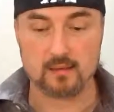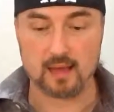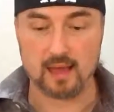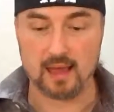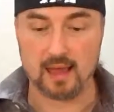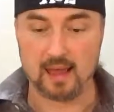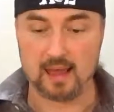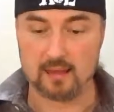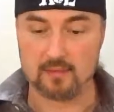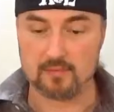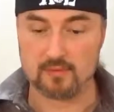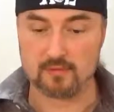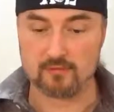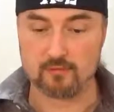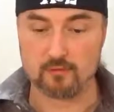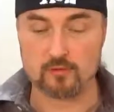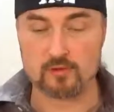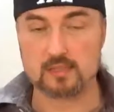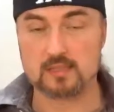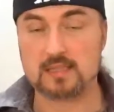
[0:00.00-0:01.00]
and
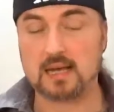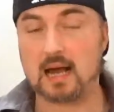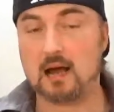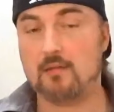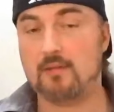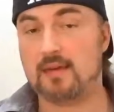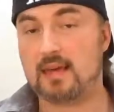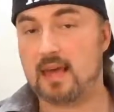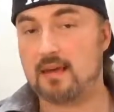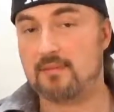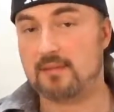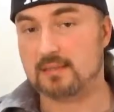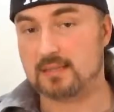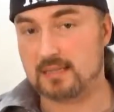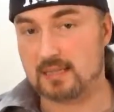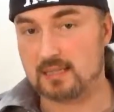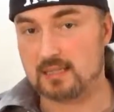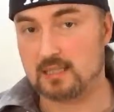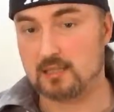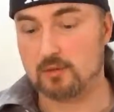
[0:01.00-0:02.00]
for the style they gave it a
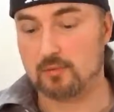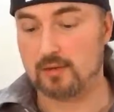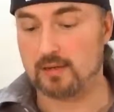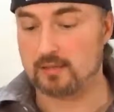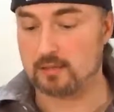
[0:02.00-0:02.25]
63,